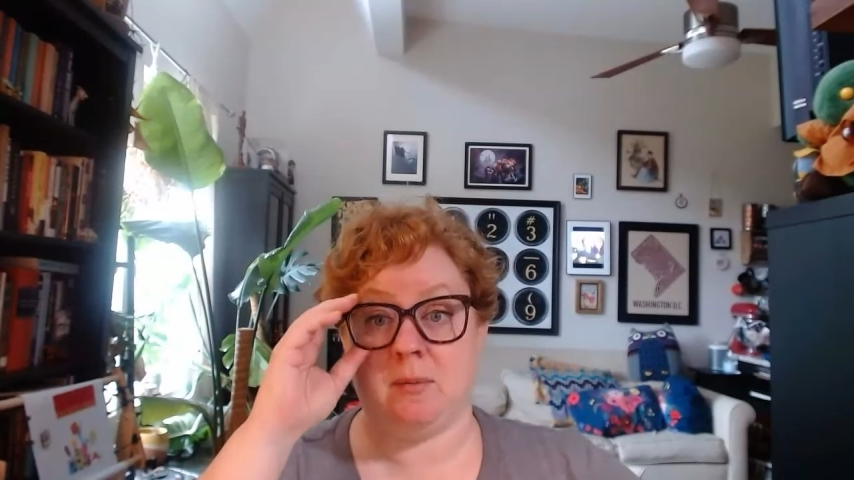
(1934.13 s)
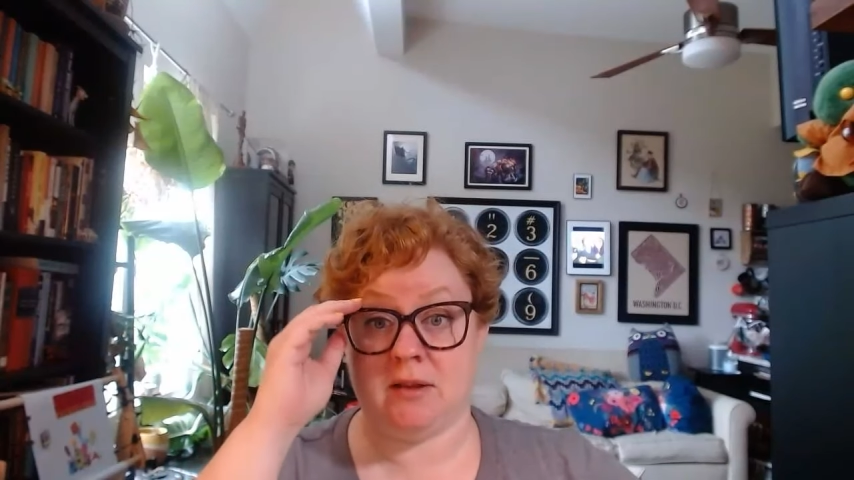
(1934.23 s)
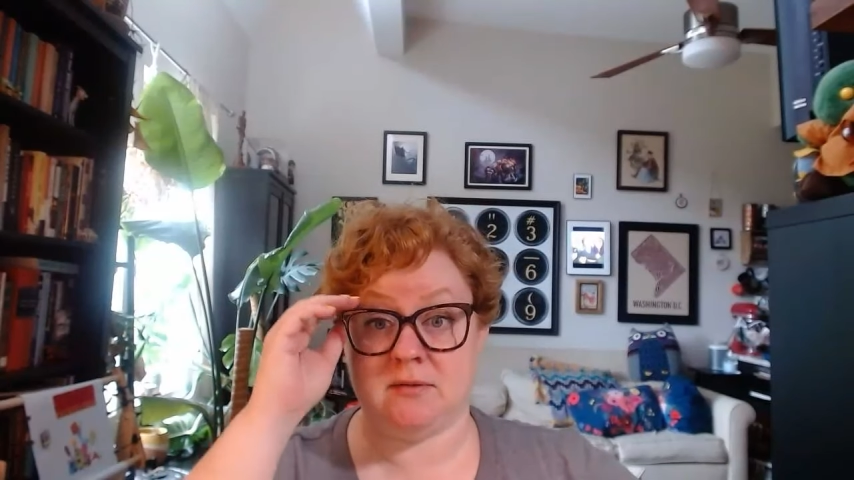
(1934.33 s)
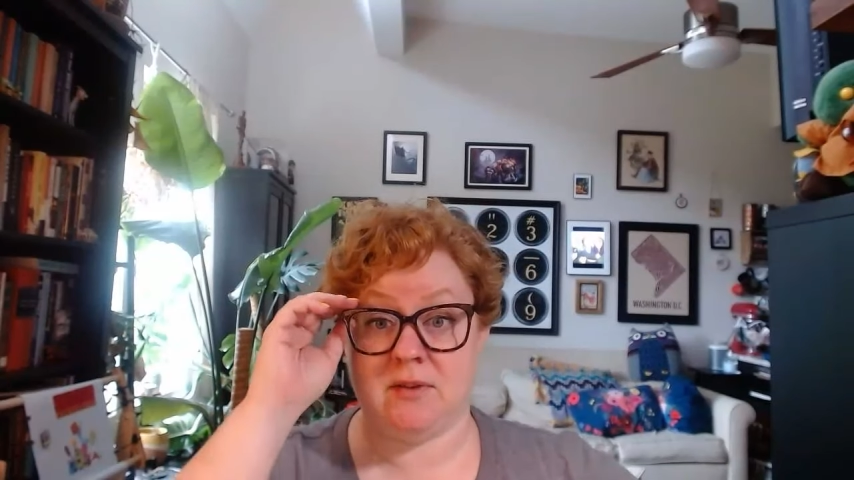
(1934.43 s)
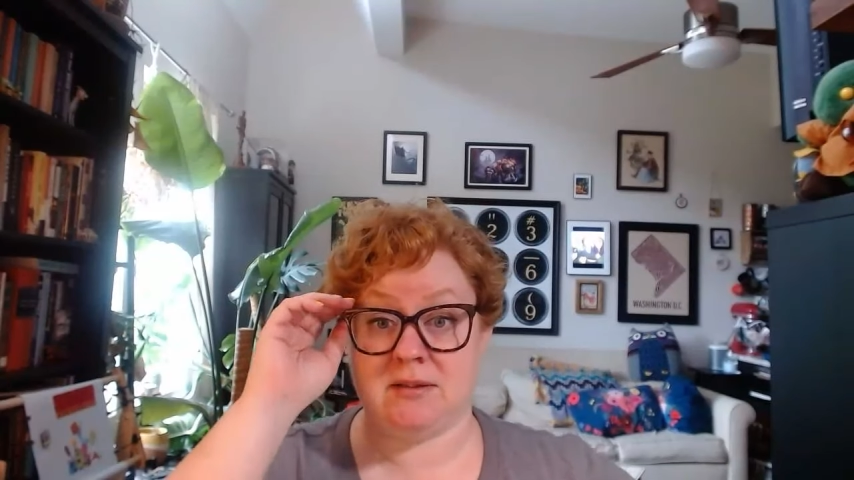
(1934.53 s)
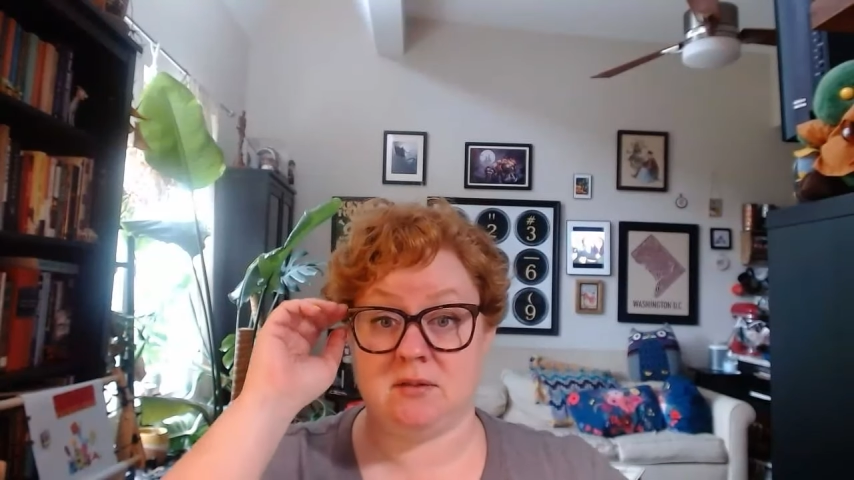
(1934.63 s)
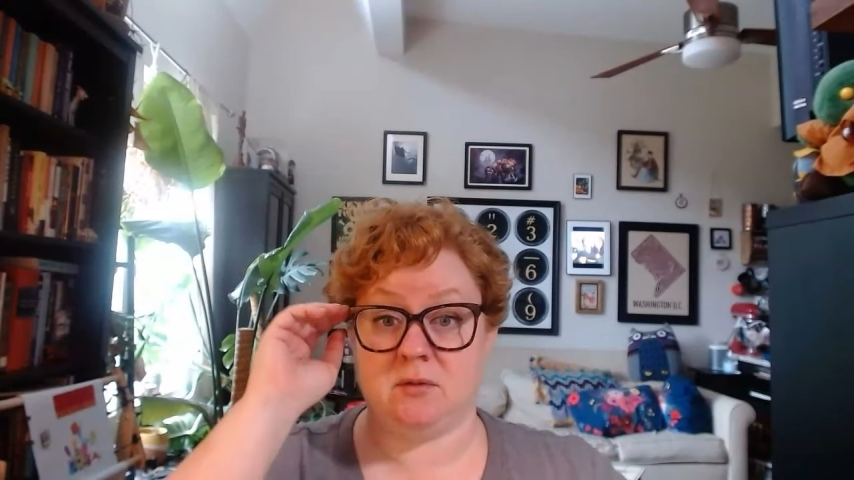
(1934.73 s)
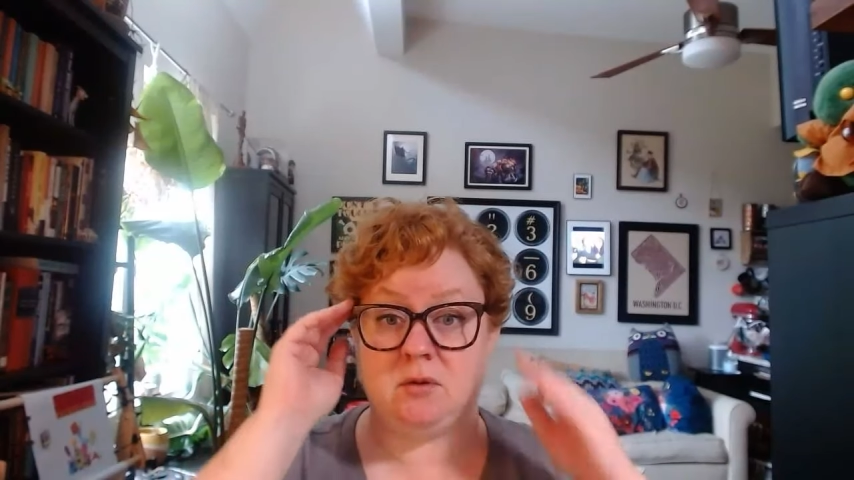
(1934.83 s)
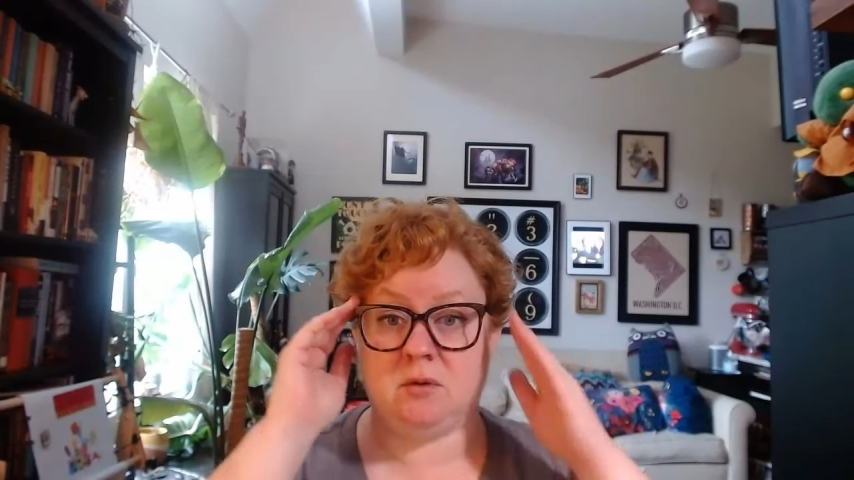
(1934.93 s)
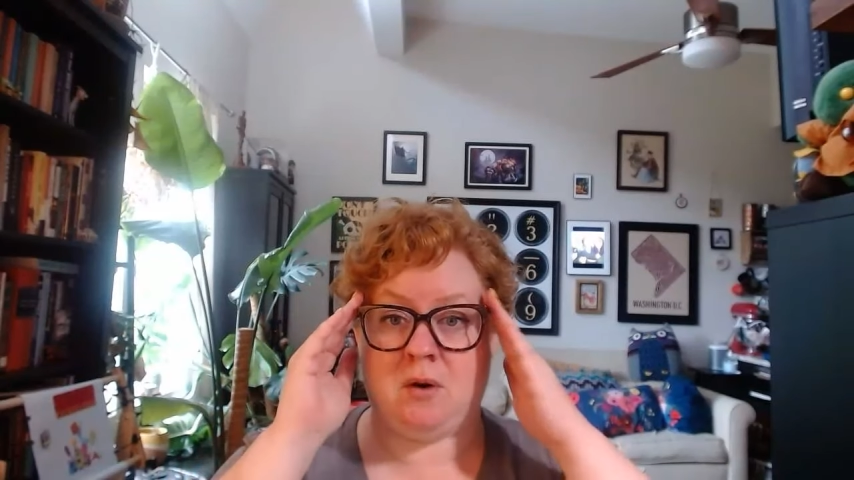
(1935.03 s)
Blossom
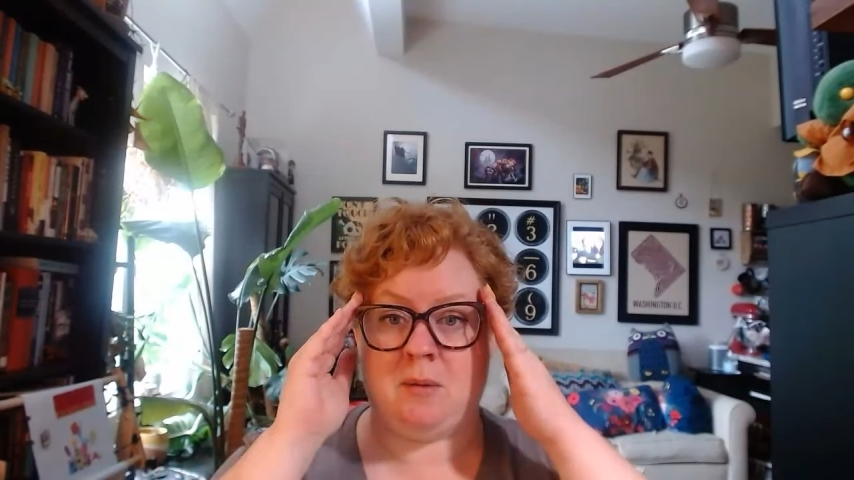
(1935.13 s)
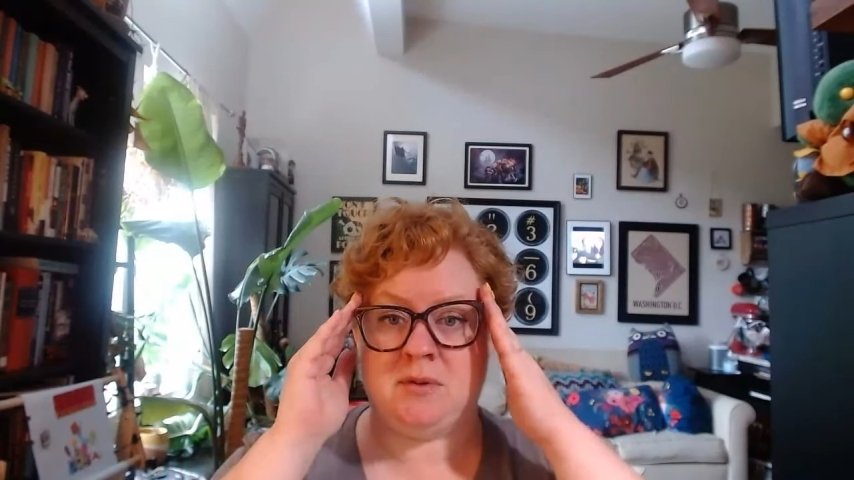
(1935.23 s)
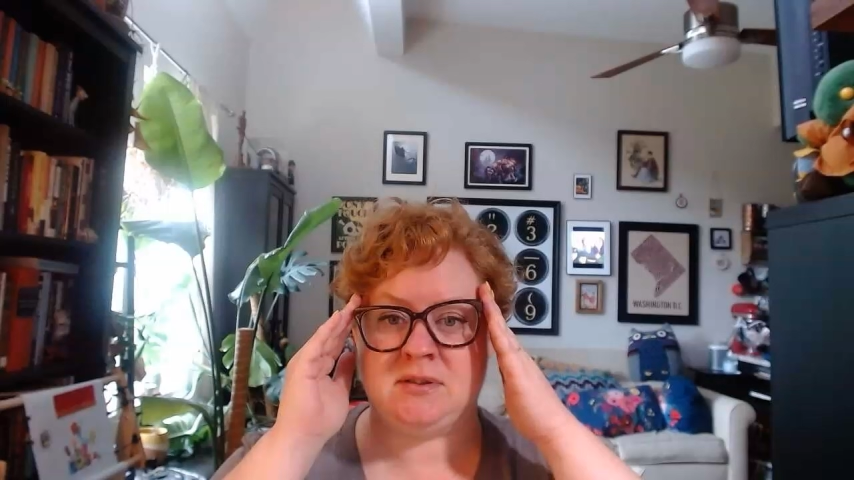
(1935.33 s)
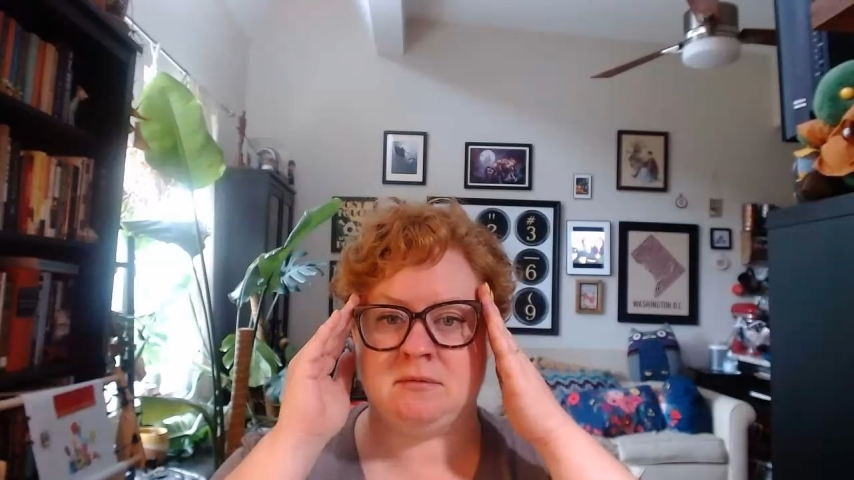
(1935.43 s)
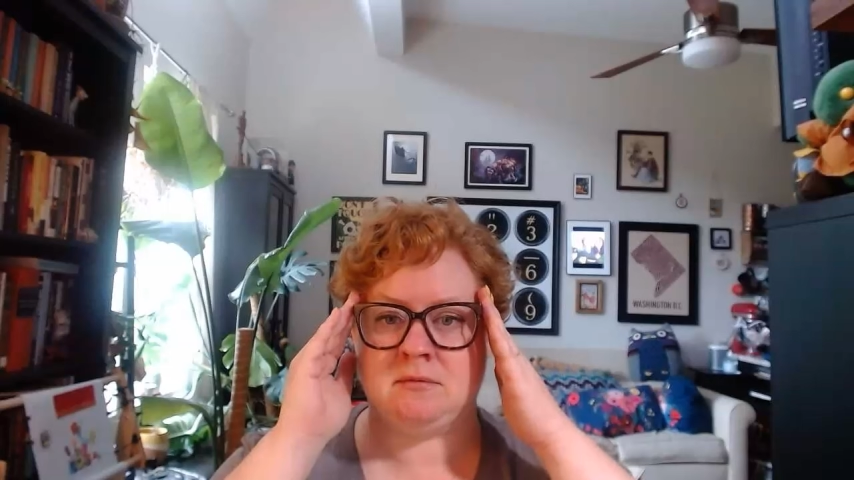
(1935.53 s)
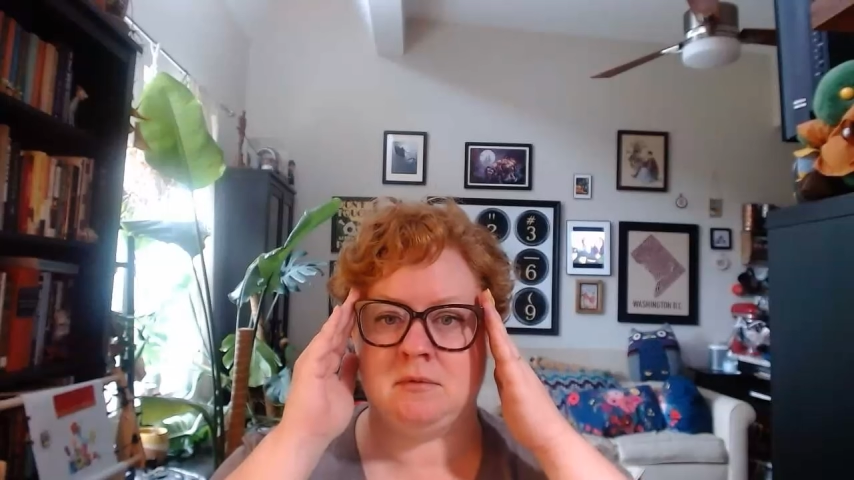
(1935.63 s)
Festival, or I was